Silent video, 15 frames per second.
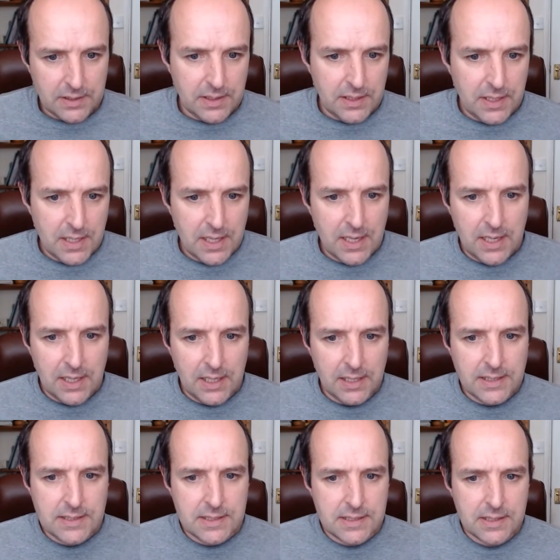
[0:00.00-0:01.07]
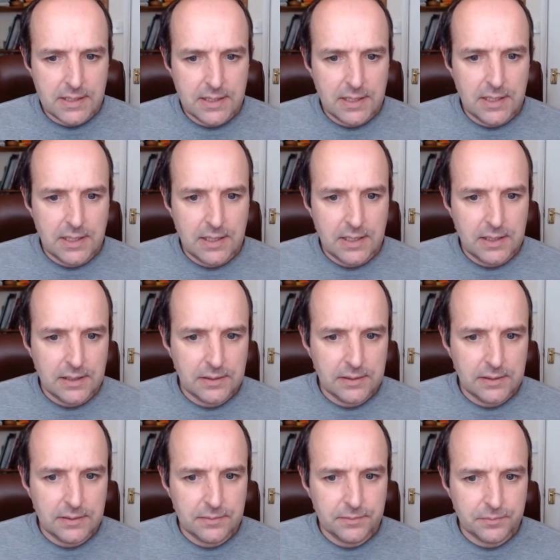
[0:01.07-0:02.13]
Yeah, it's
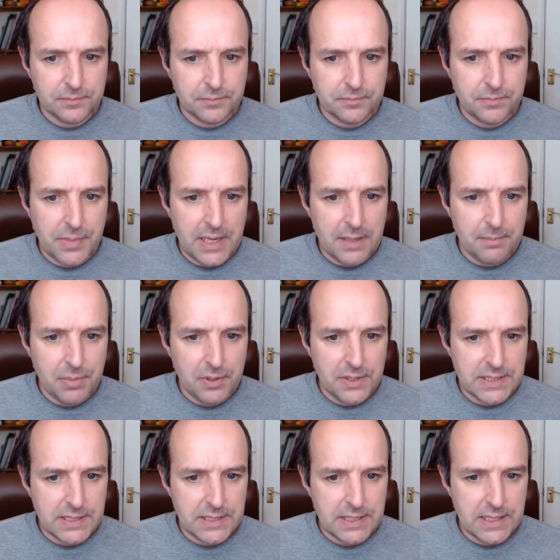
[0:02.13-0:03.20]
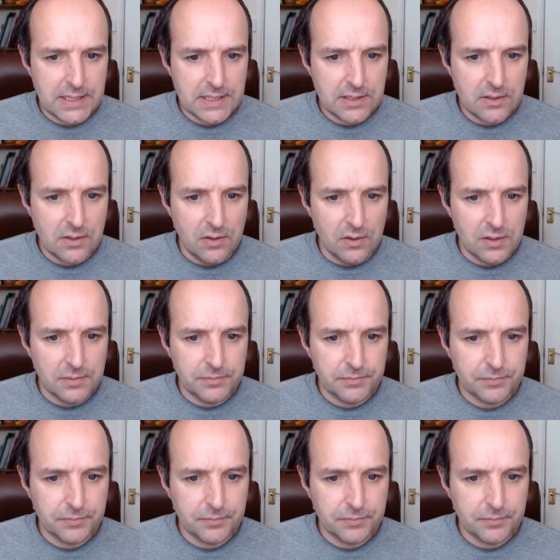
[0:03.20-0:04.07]
bad buys and dead stock.